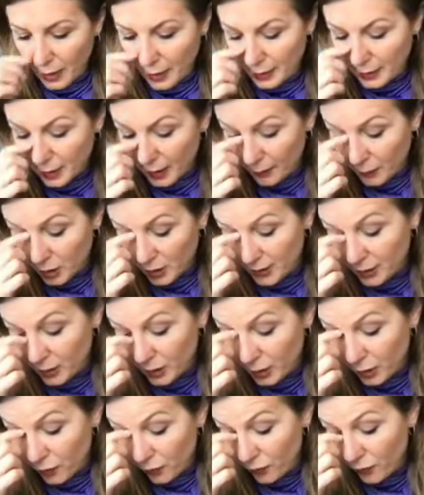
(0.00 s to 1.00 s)
So I'm just
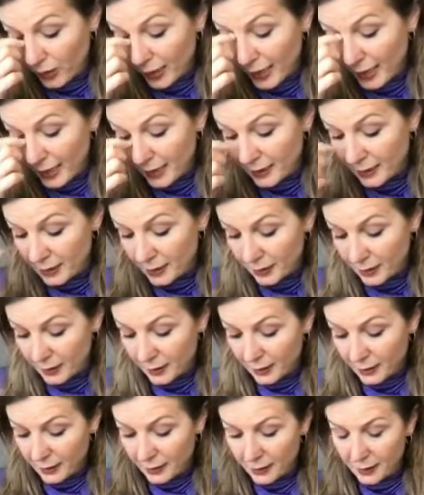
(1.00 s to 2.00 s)
going to read
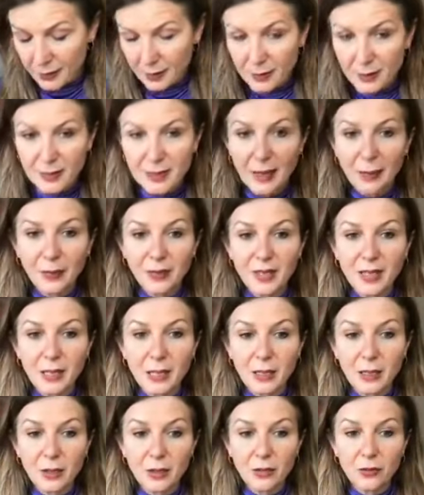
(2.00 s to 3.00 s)

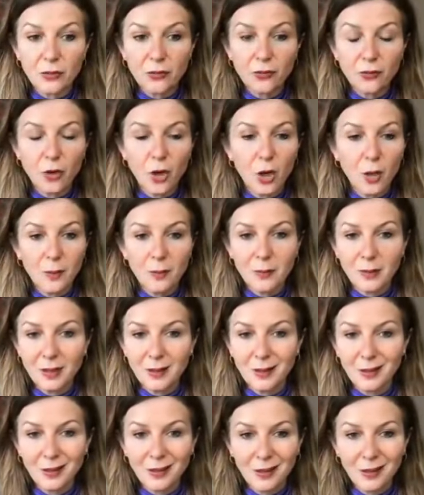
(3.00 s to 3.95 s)
something from